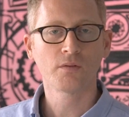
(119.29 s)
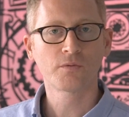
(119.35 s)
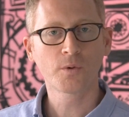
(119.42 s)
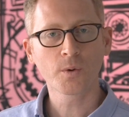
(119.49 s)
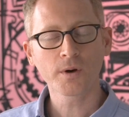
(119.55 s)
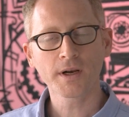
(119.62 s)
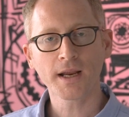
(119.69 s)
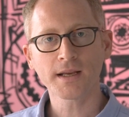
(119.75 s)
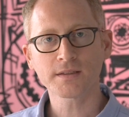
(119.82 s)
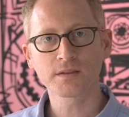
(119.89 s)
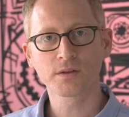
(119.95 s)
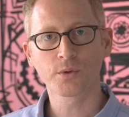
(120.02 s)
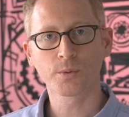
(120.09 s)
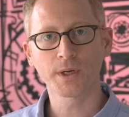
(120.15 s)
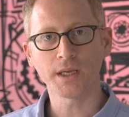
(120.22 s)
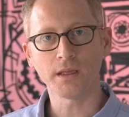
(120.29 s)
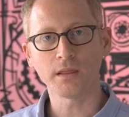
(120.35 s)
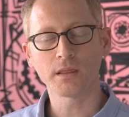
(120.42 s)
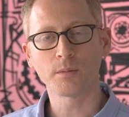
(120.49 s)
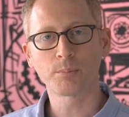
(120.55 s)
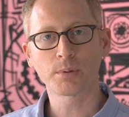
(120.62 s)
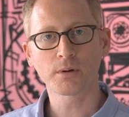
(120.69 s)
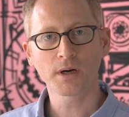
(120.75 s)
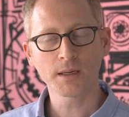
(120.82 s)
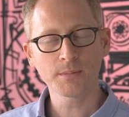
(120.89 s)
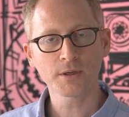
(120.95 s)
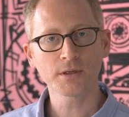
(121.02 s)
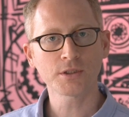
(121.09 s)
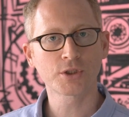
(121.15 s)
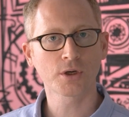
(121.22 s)
For S3, the
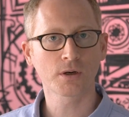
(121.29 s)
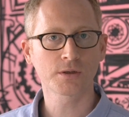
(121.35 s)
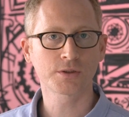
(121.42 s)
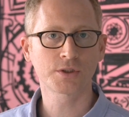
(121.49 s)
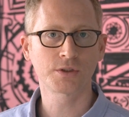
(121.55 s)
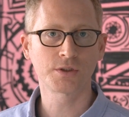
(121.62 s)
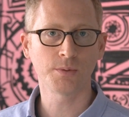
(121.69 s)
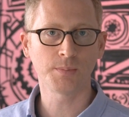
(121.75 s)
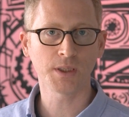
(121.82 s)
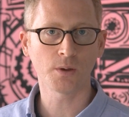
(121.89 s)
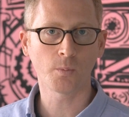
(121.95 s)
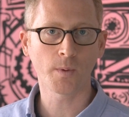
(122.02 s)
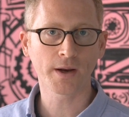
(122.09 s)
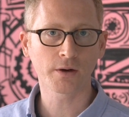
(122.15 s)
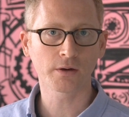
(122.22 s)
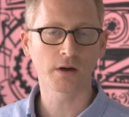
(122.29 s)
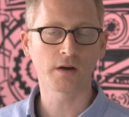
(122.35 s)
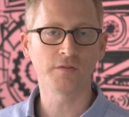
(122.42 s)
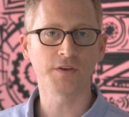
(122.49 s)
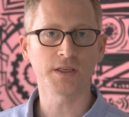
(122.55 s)
primary charge to be aware of